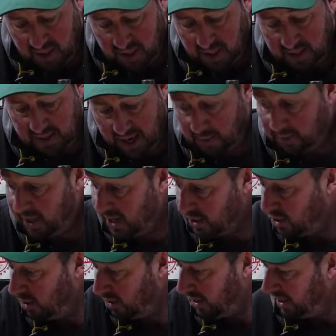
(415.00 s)
And that one has
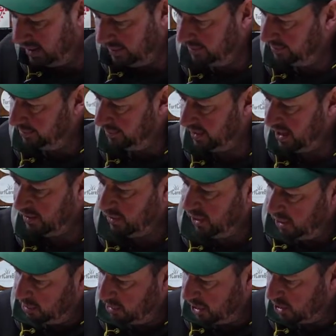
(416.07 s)
gone in. I have a
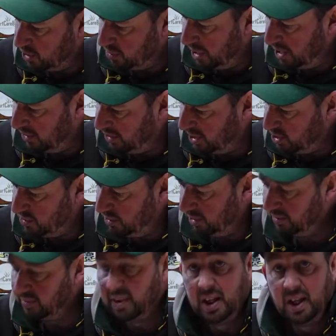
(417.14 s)
little bit of spray on this one.